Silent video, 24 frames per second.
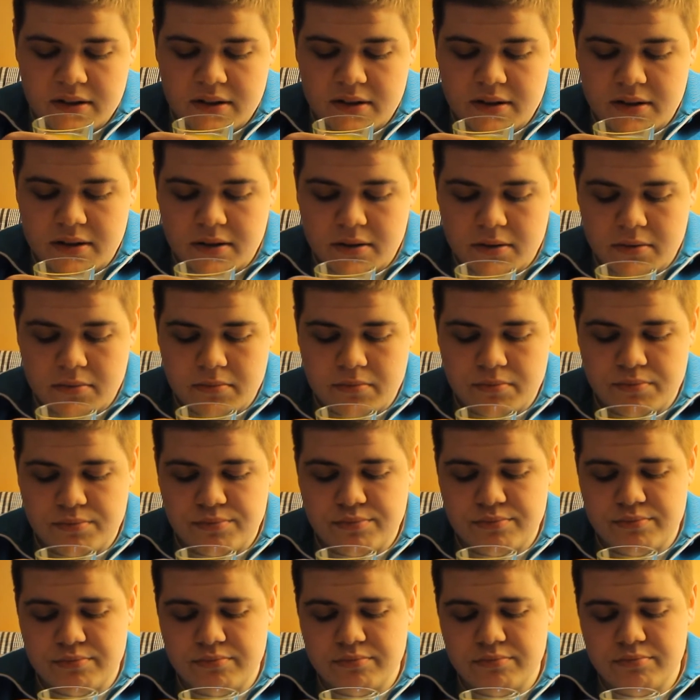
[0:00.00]
Um,
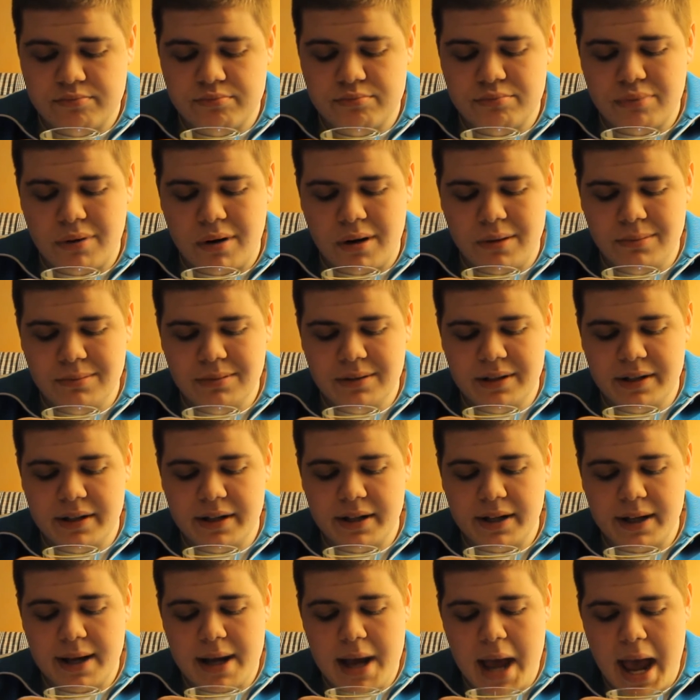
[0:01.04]

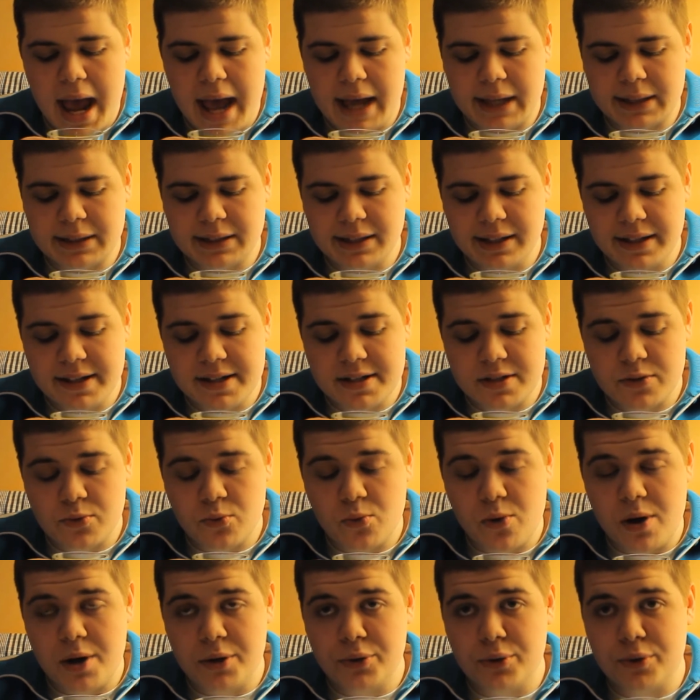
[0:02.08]
probably at least
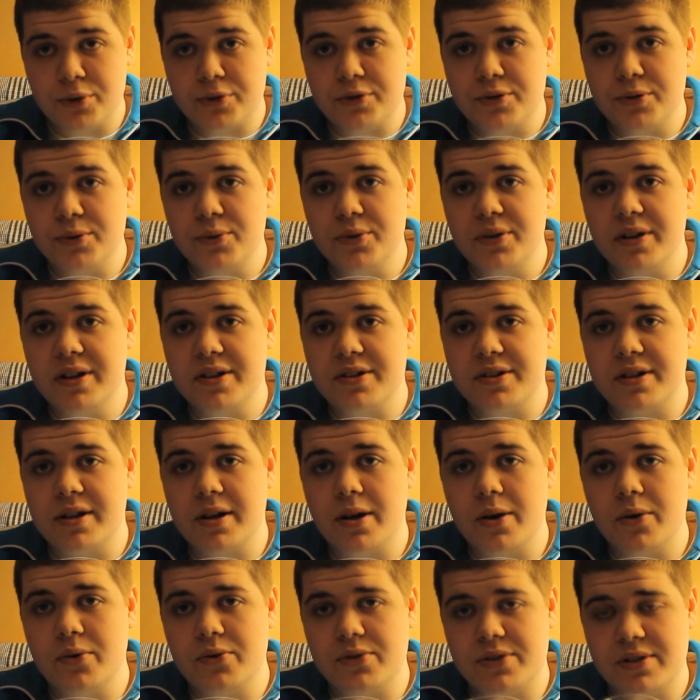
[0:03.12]
one or two years
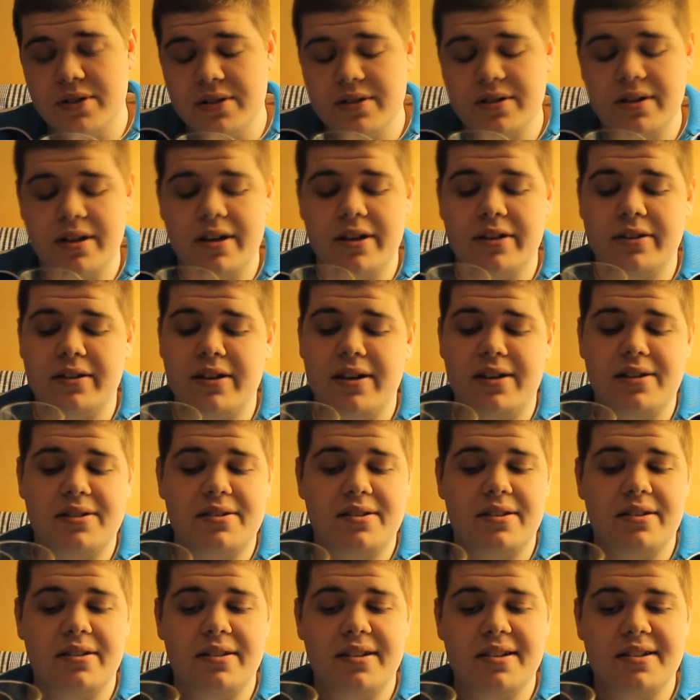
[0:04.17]
ago since I
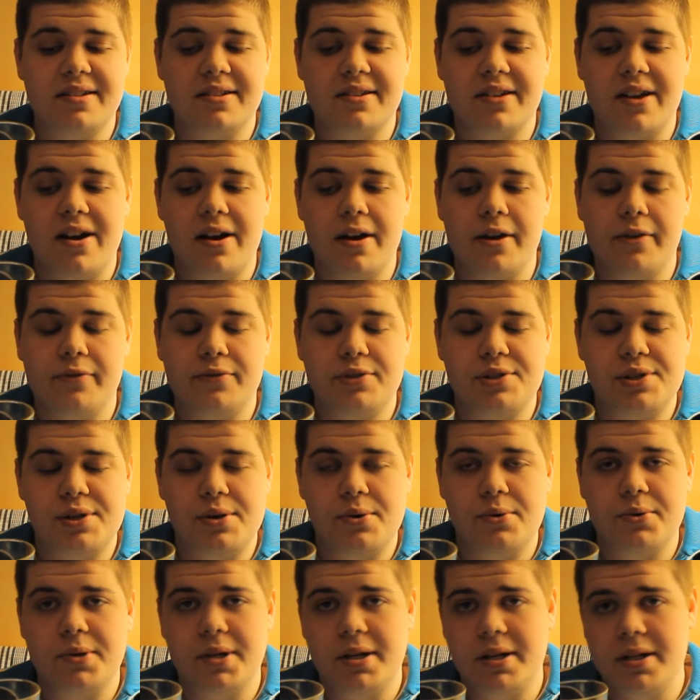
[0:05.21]
tasted this kind of
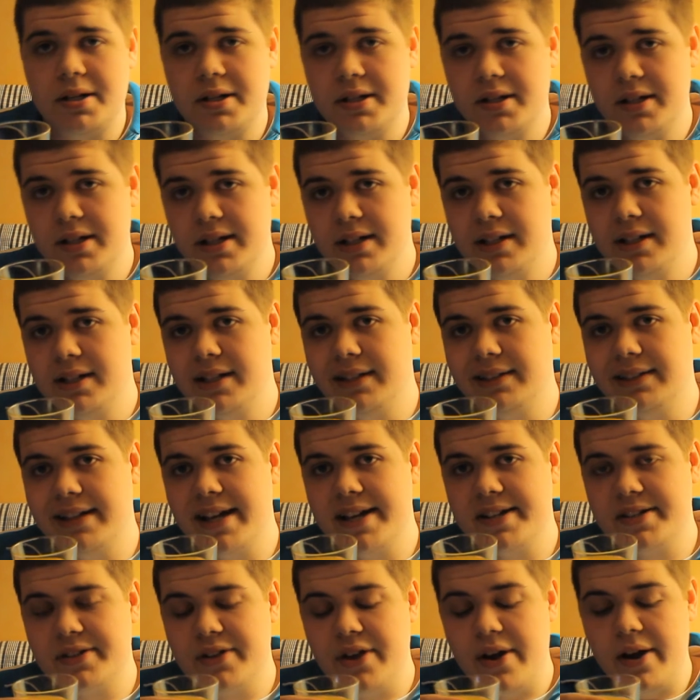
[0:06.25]
soda
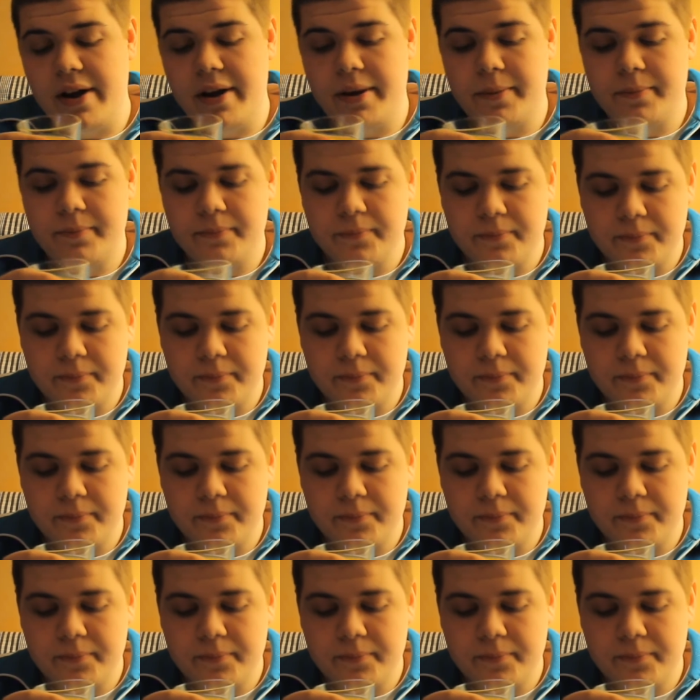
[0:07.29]
last time.